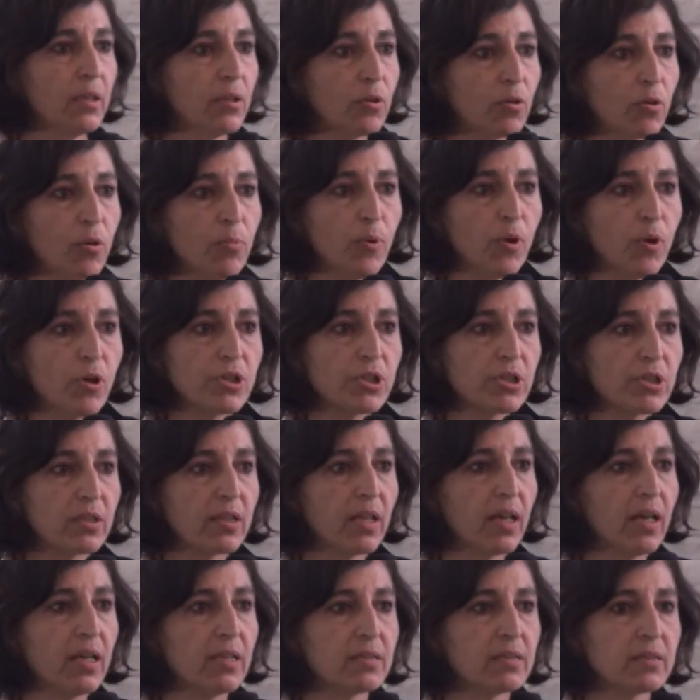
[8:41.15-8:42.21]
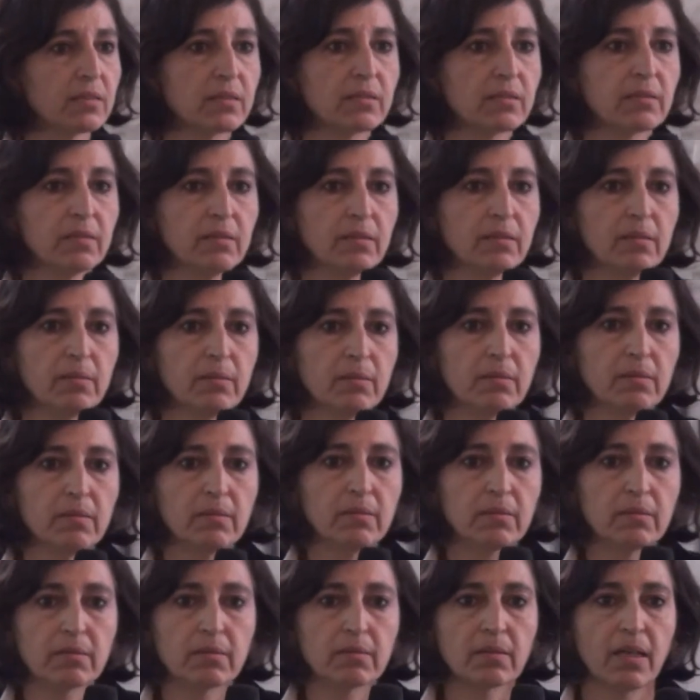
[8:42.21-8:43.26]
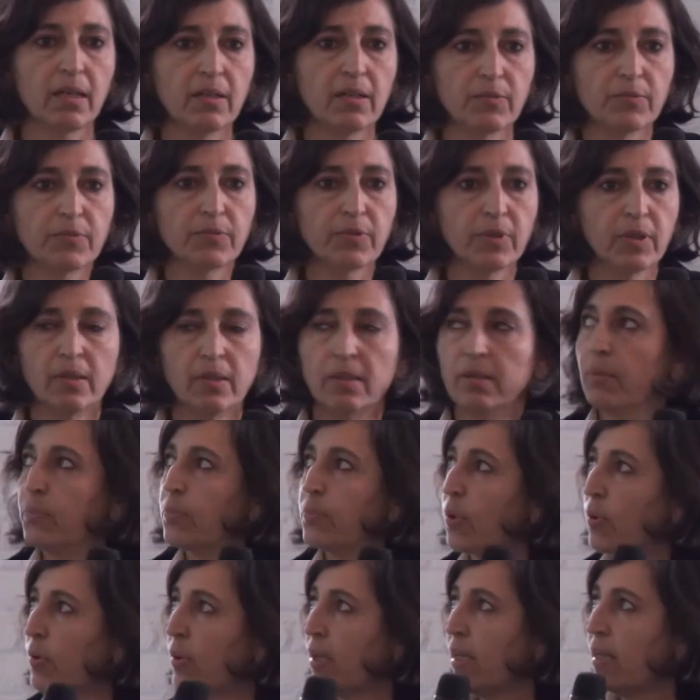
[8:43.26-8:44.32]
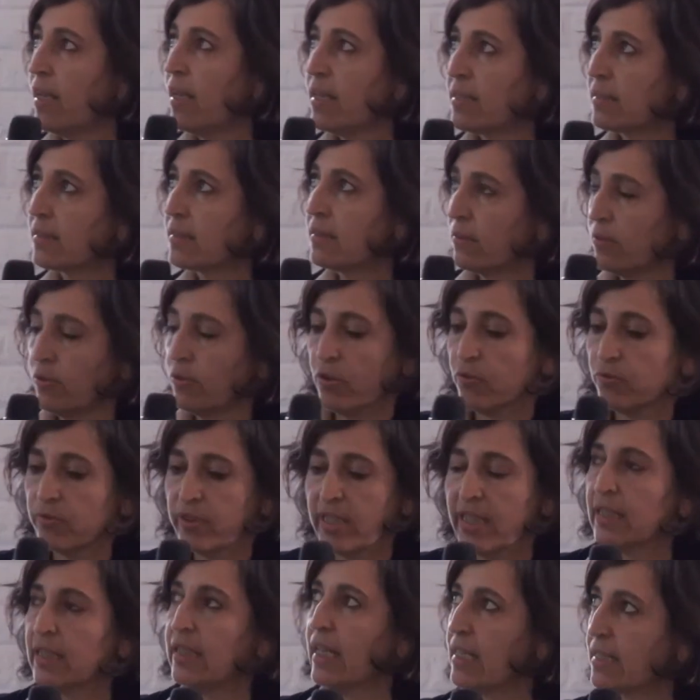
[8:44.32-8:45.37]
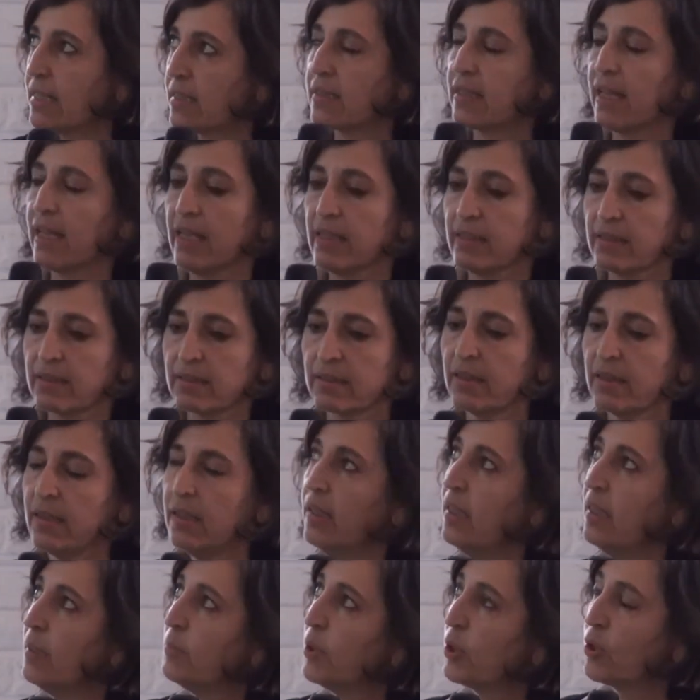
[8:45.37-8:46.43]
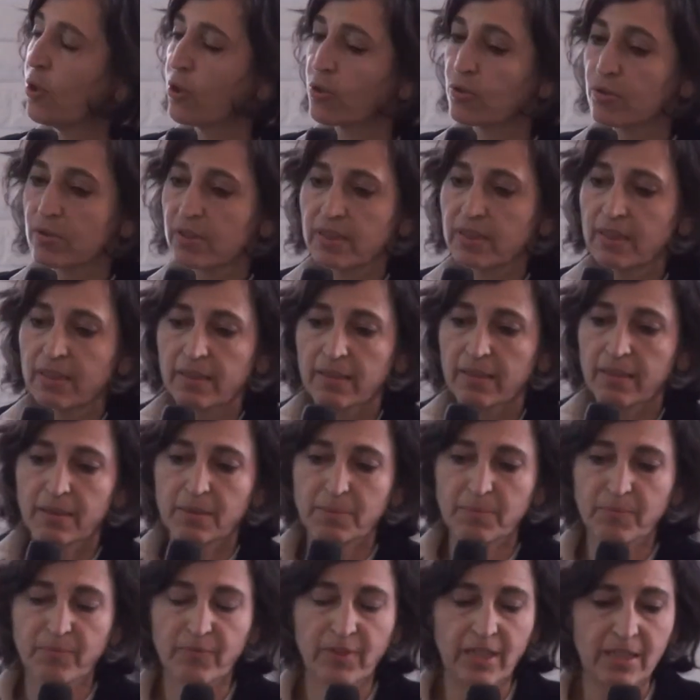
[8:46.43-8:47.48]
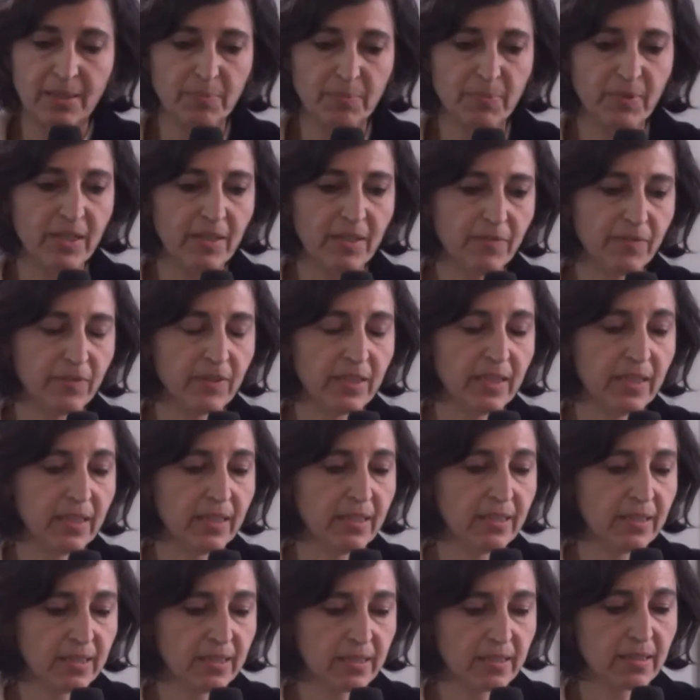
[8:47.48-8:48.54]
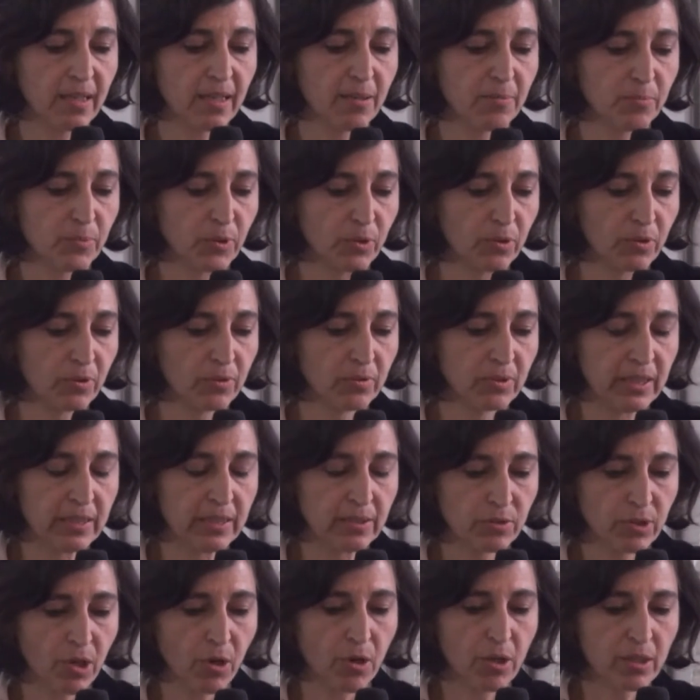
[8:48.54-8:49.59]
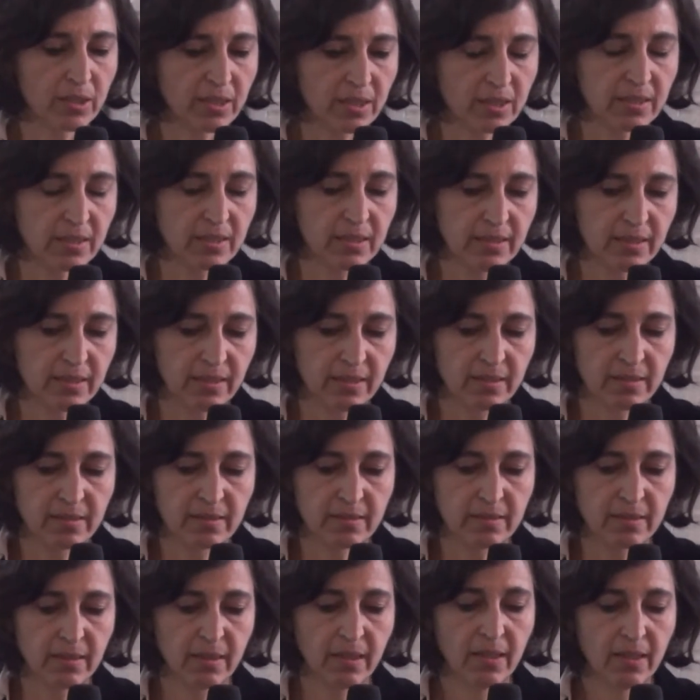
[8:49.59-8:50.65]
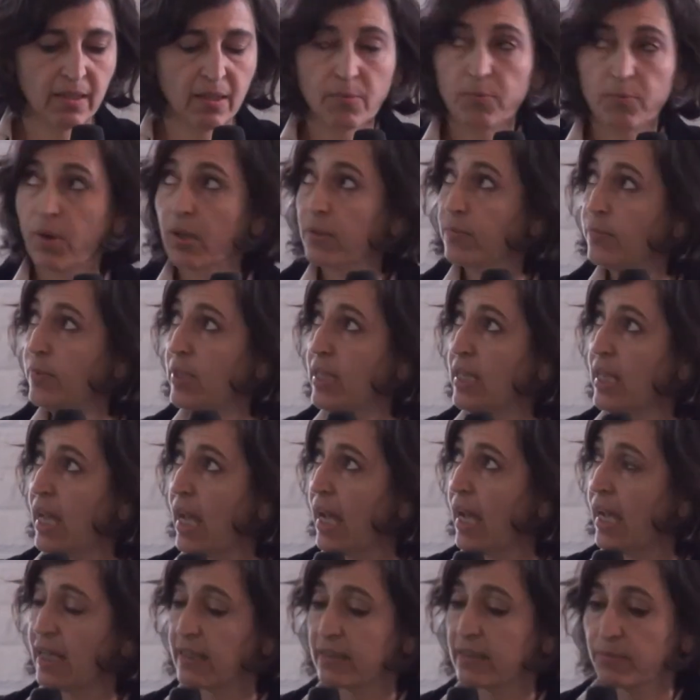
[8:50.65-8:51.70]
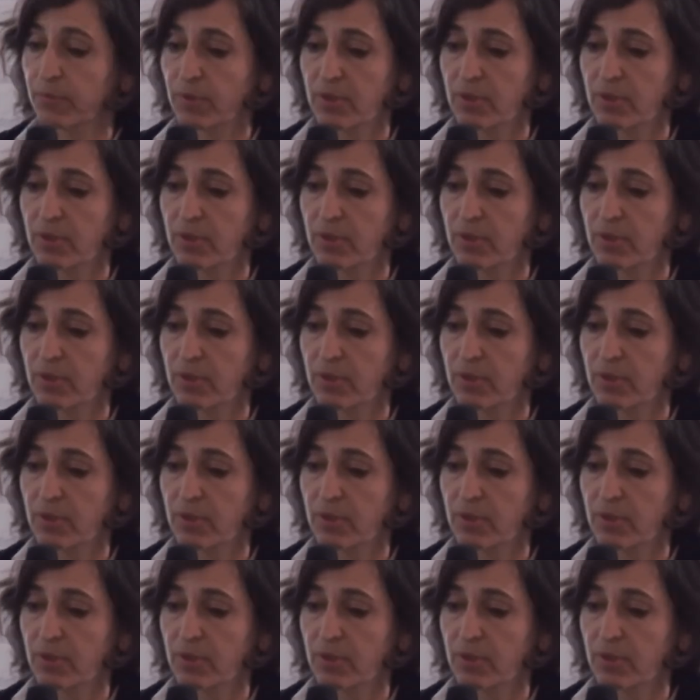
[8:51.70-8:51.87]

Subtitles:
commercialized kind of real estate. Because very briefly in Istanbul, in Turkish cities, what we had